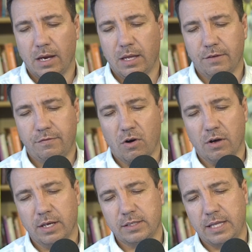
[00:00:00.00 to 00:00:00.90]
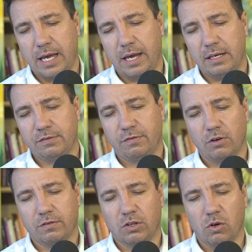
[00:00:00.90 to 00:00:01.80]
And the Father is there, he's full
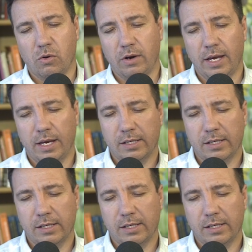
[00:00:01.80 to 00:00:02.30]
of glory,